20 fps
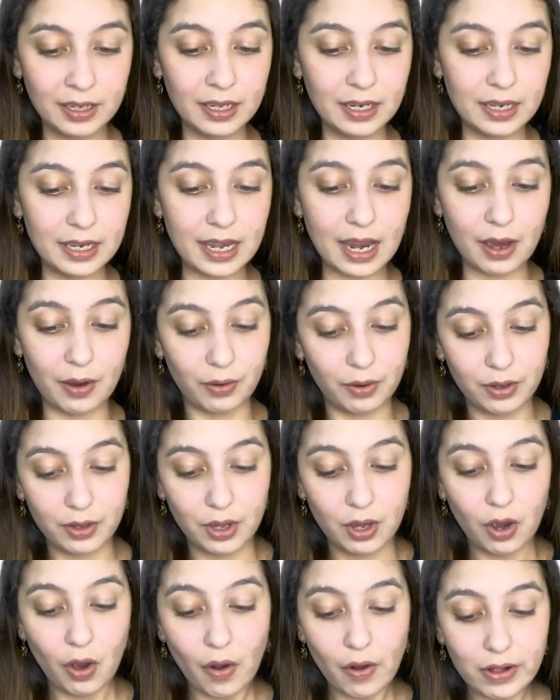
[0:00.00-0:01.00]
Now,
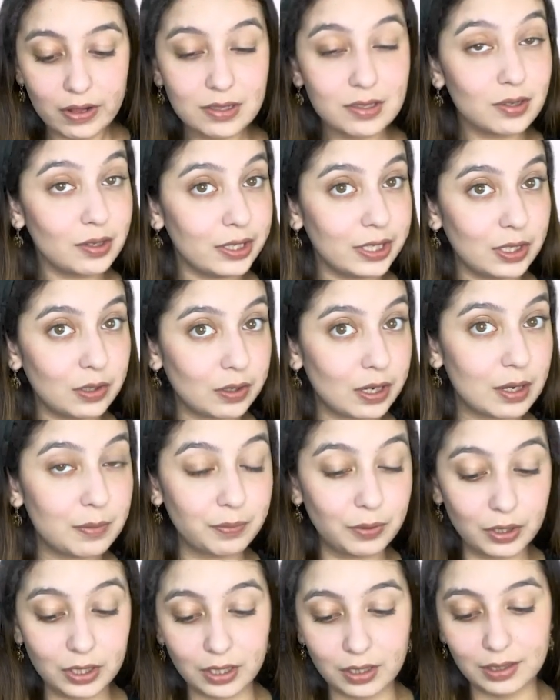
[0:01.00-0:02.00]
also you can
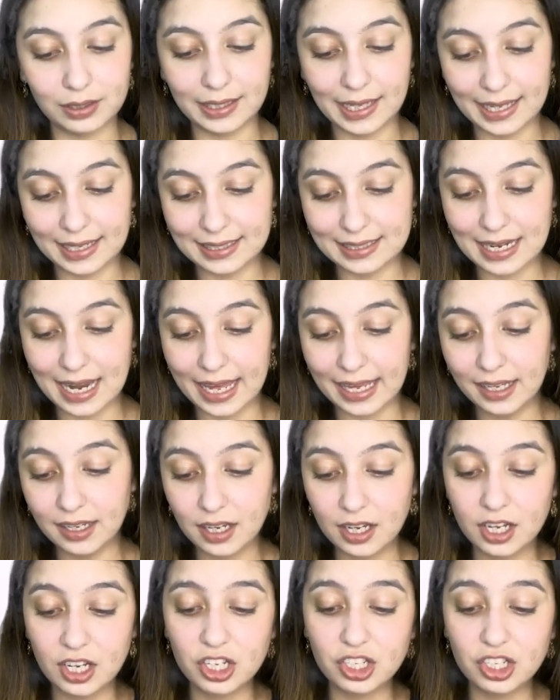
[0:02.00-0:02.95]
put things like,